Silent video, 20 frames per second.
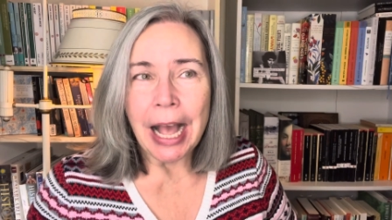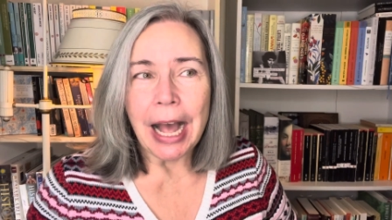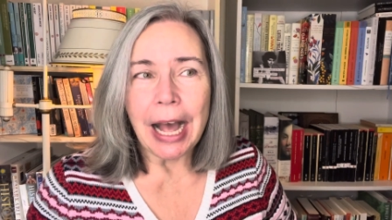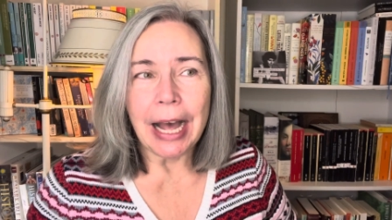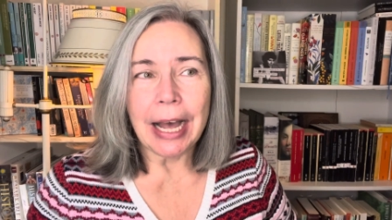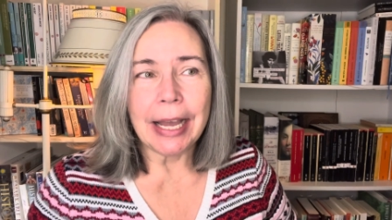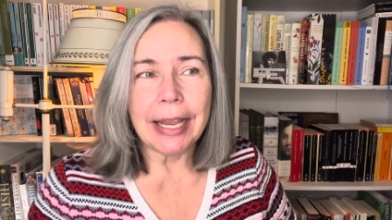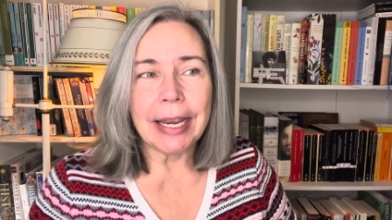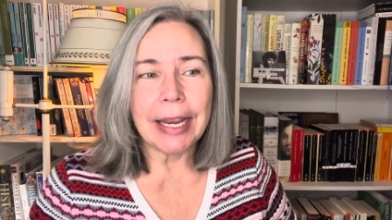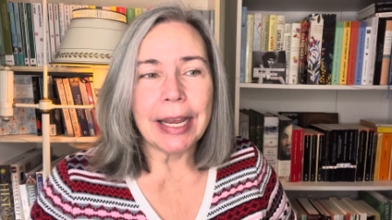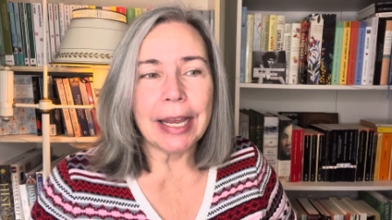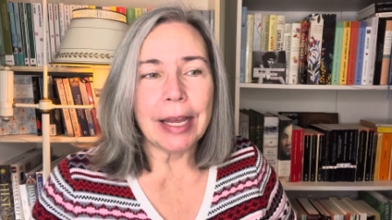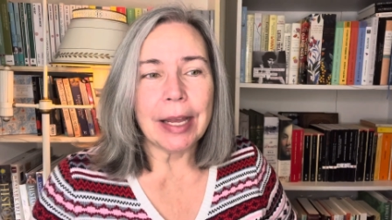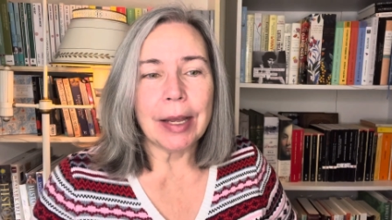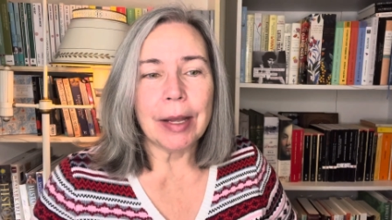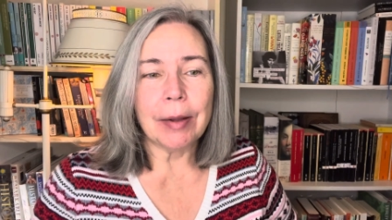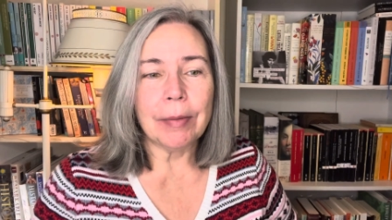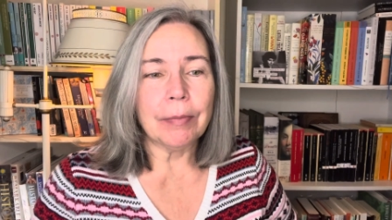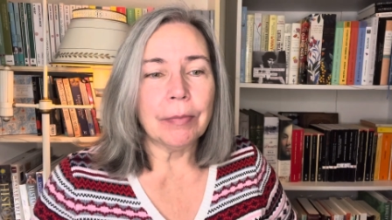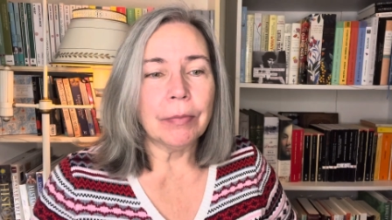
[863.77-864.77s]
I
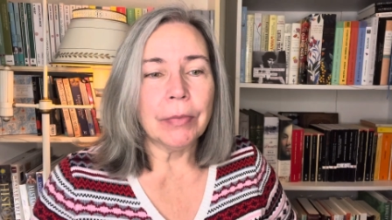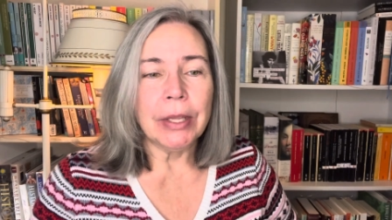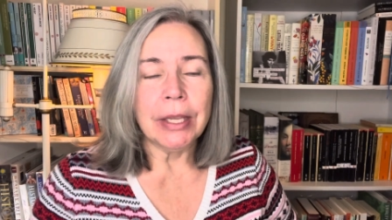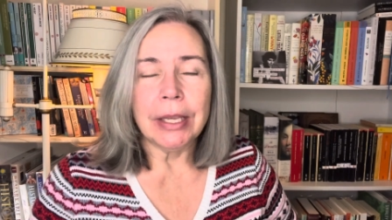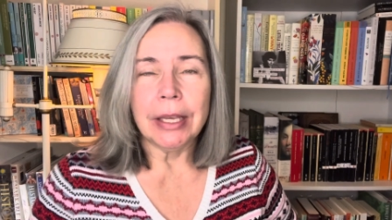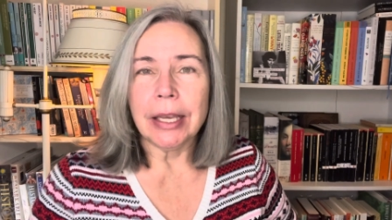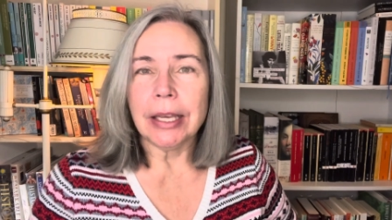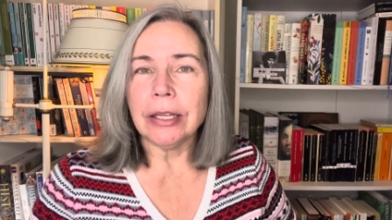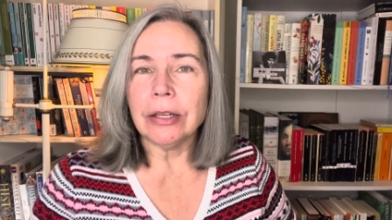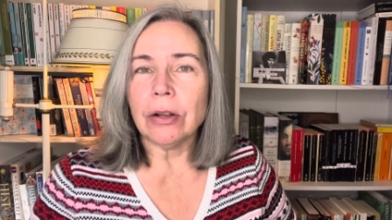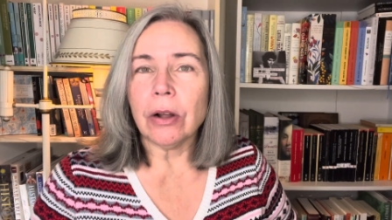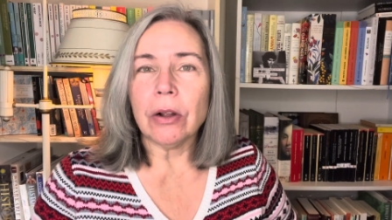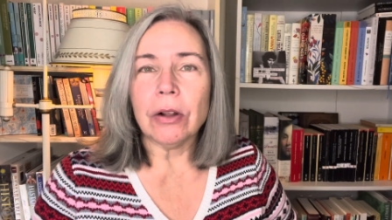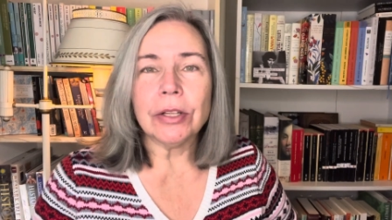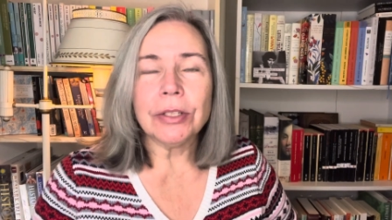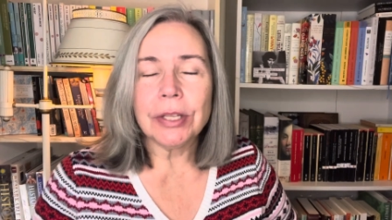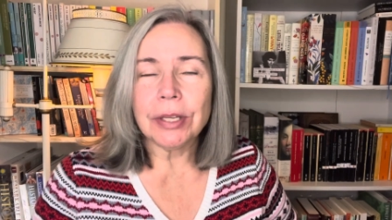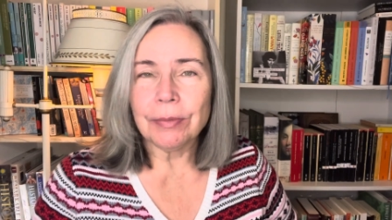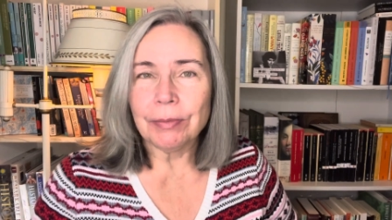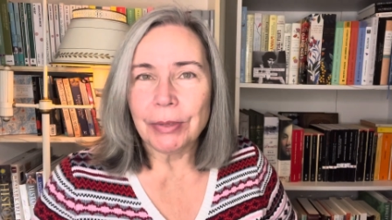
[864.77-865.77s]
am an
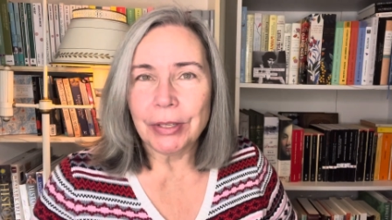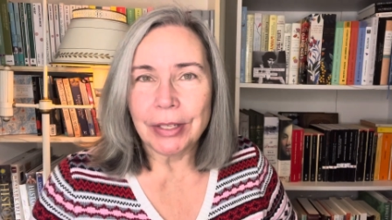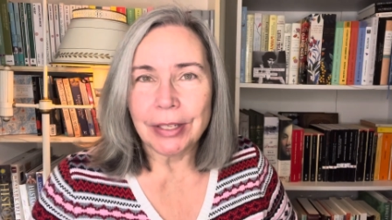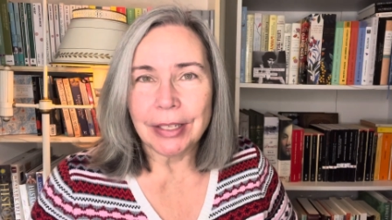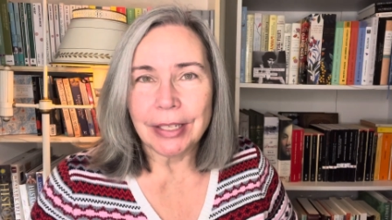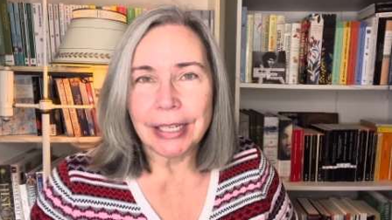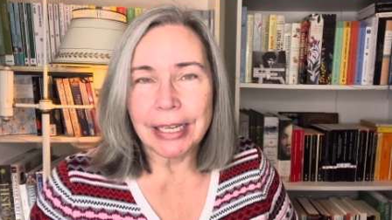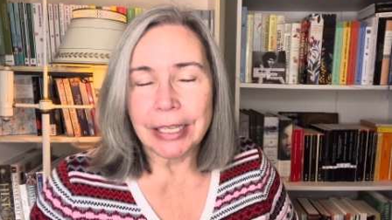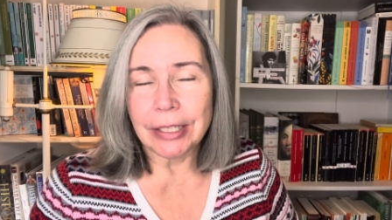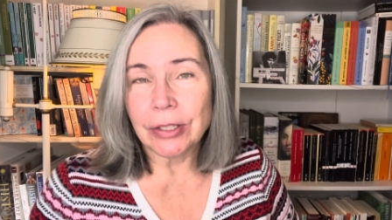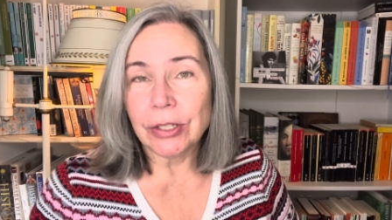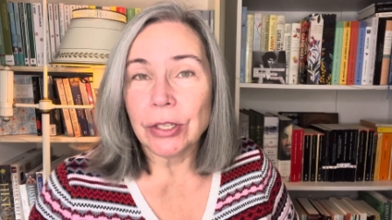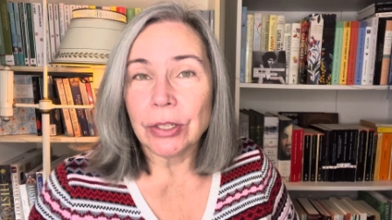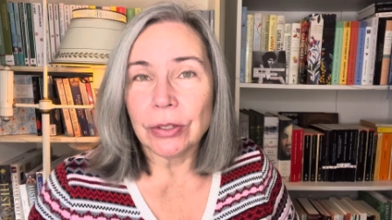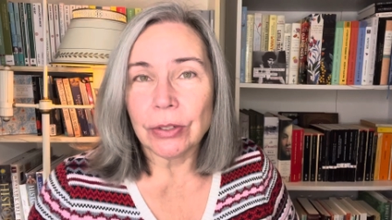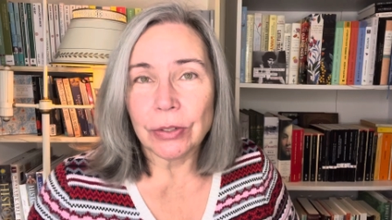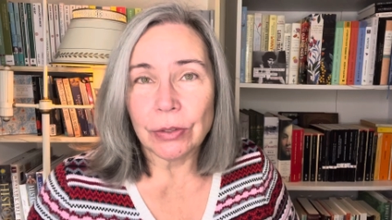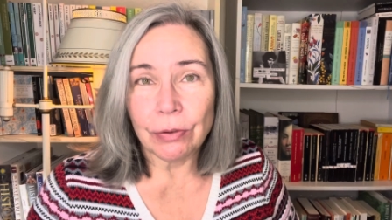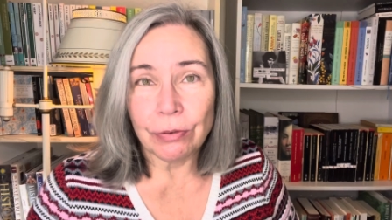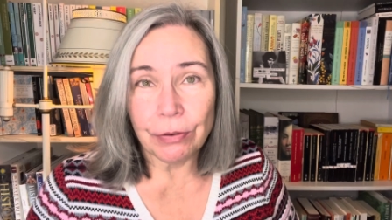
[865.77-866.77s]
ultimate Nancy
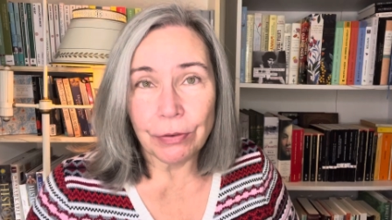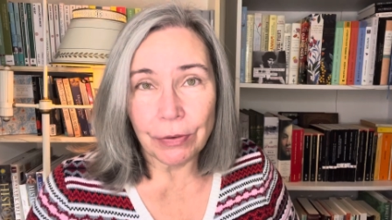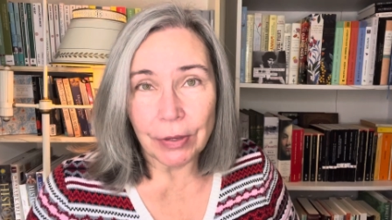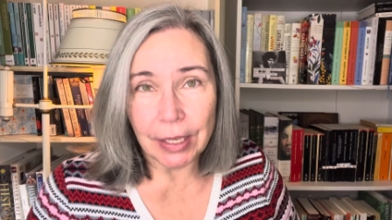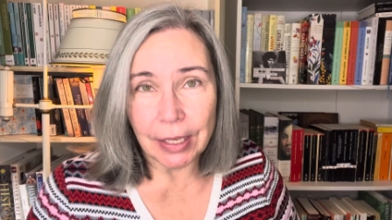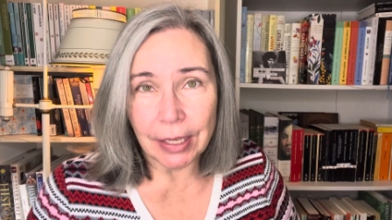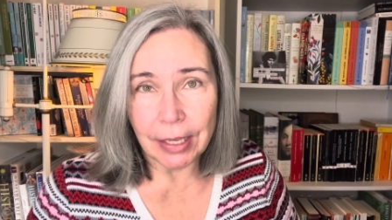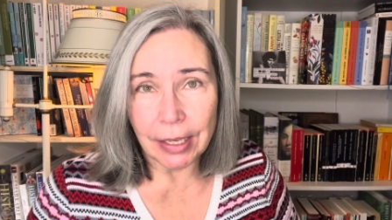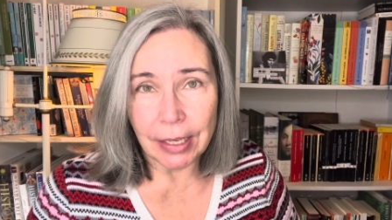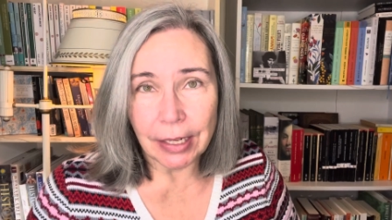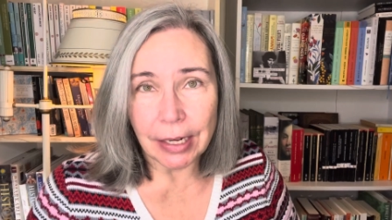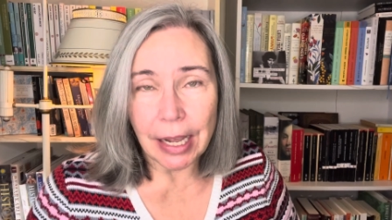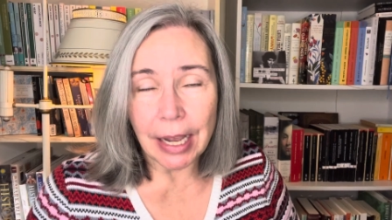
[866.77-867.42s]
Drew fan.